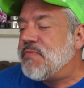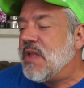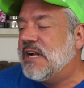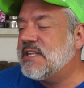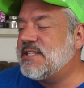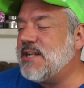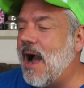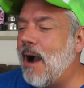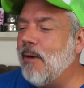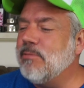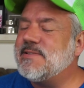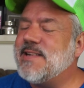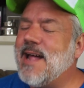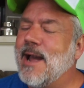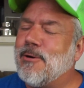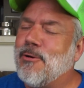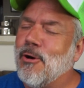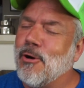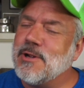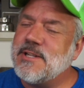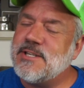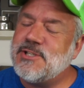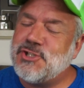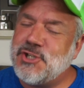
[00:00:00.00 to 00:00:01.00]
so I was like,
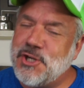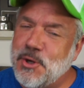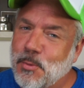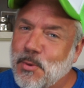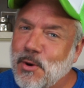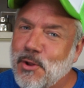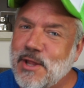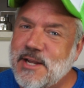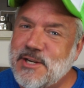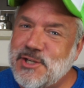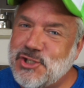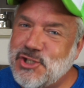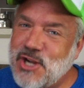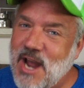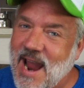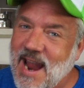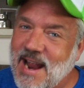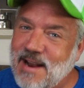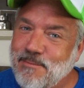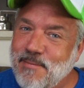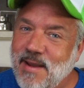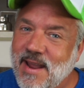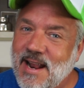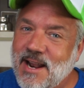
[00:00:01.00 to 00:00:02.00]
girl, did she really
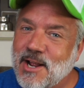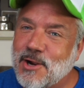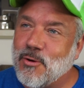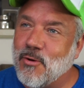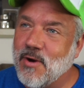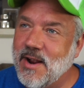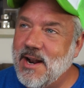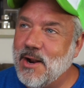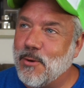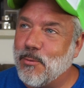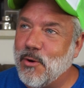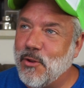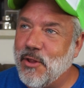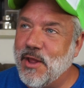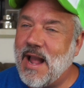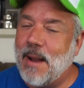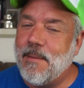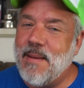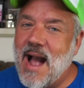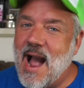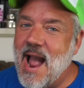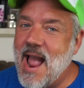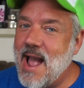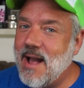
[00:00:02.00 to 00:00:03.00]
shade me? Did Karina really, I
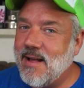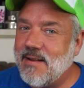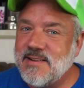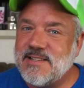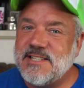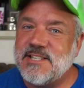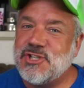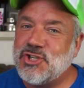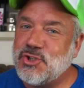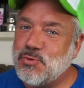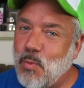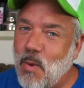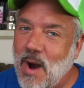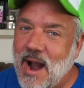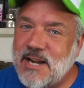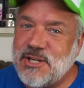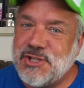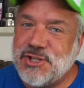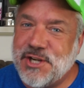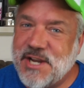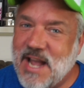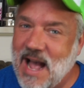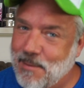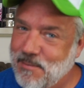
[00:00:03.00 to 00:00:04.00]
mean, why
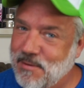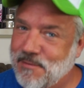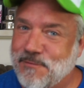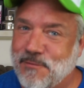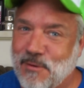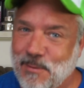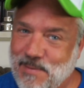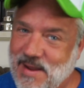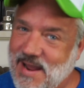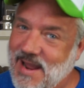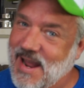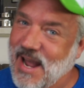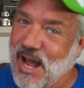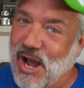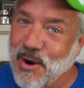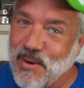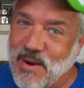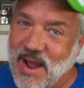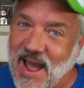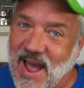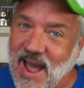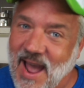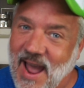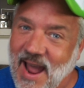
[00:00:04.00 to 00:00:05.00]
is she coming for me?
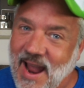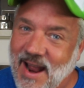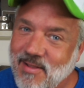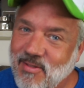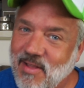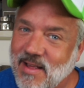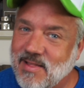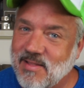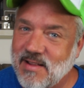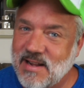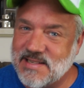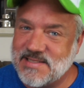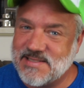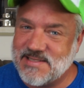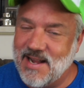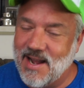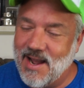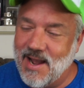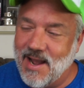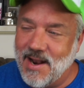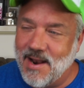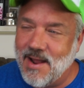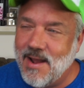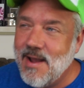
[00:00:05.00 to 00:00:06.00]
Okay. Like,
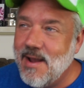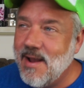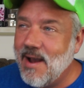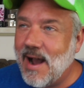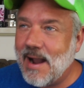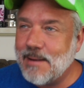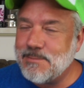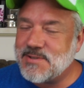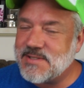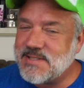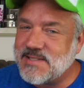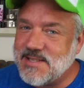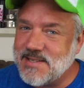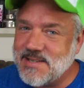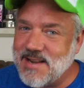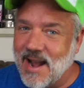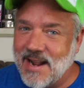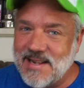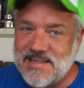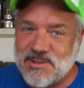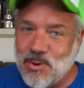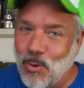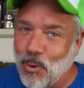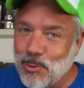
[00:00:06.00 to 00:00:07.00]
listen, I'm just a
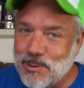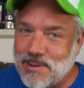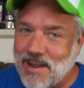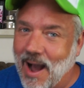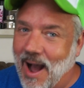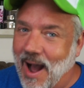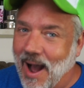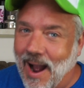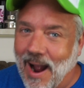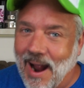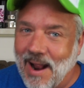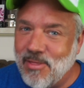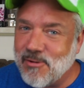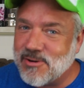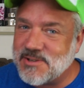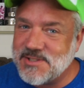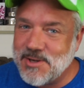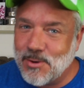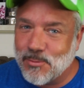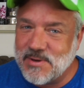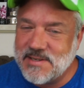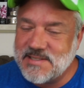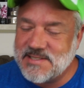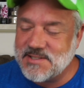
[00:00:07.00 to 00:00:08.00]
nice old guy. There's
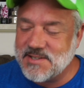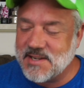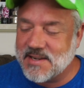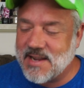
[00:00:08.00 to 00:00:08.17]
no reason